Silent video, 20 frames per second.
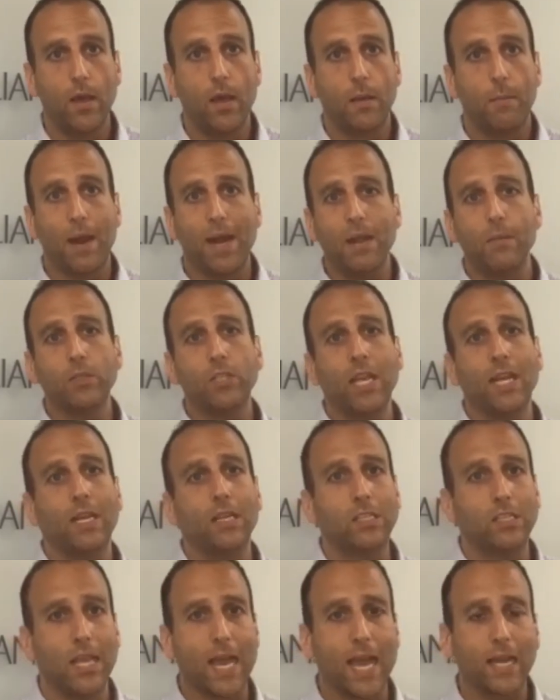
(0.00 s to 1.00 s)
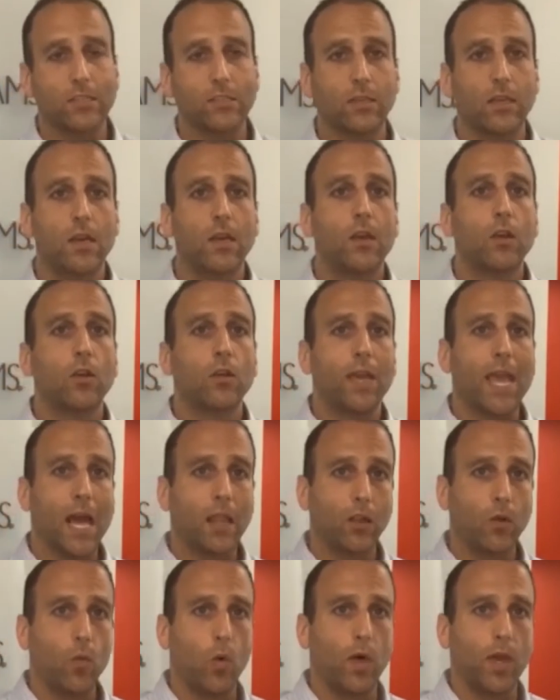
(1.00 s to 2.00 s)
My name is Andy Sachs,
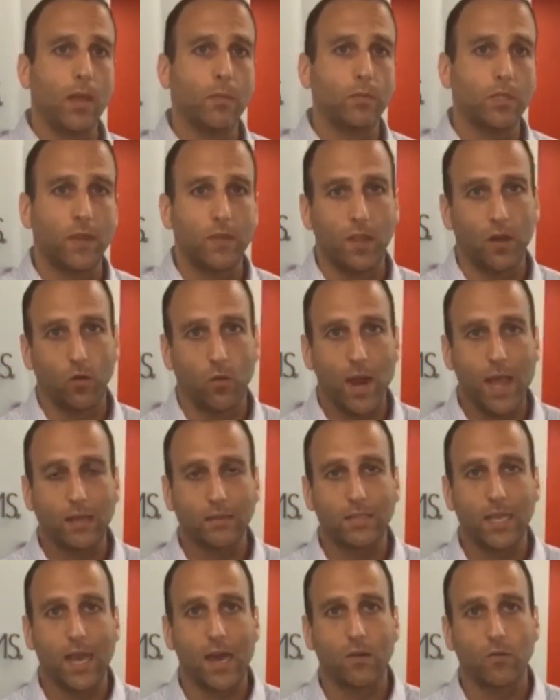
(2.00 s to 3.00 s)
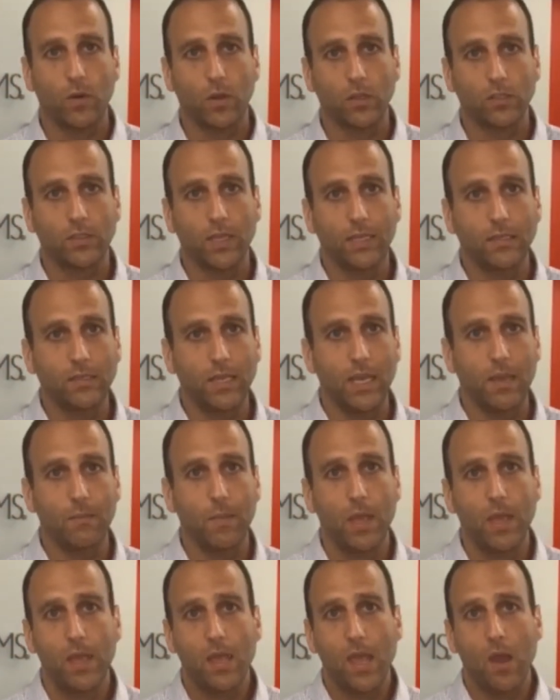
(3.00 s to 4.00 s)
Keller Williams, and the Around Town Real Estate Team,
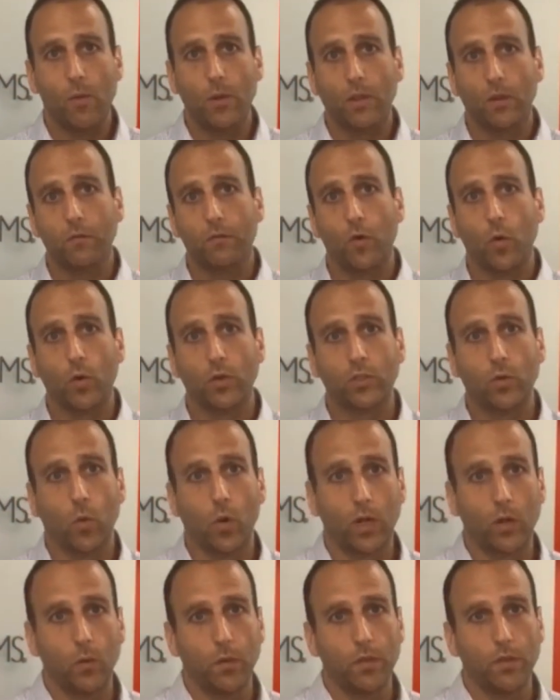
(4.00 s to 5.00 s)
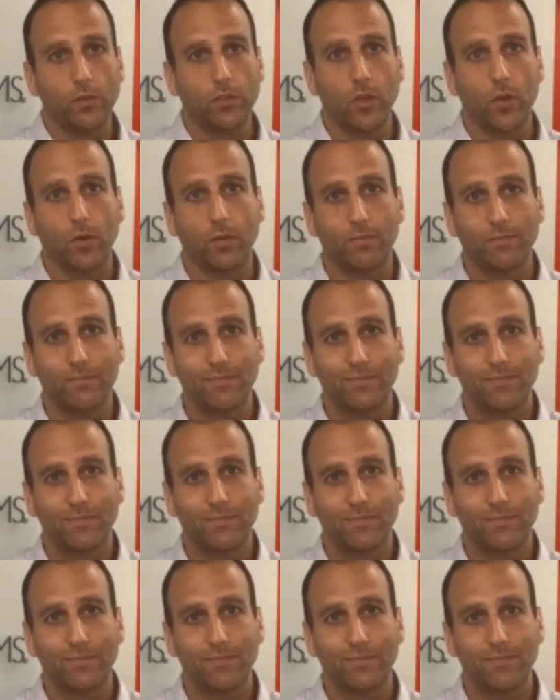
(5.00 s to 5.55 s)
and we look forward to working with you soon.